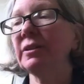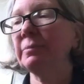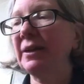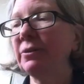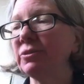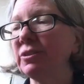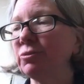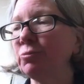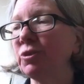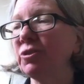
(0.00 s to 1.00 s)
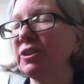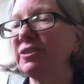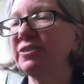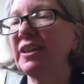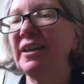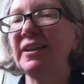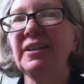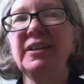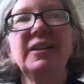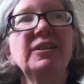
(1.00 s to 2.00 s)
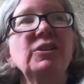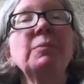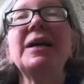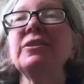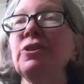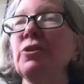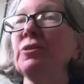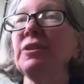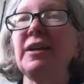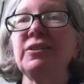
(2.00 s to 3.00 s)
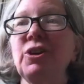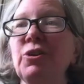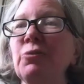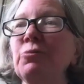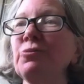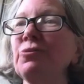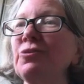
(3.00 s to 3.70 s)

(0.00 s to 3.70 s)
about this work is that you might not know